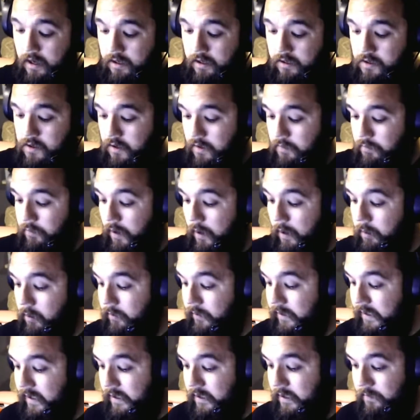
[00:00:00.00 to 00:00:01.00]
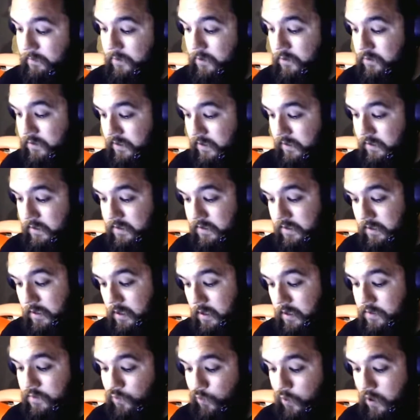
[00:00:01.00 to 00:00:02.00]
you can probably end up using this
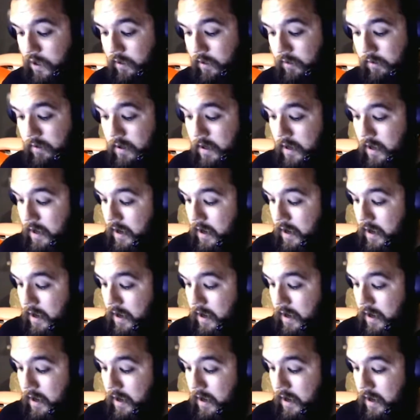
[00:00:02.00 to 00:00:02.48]
thing as well.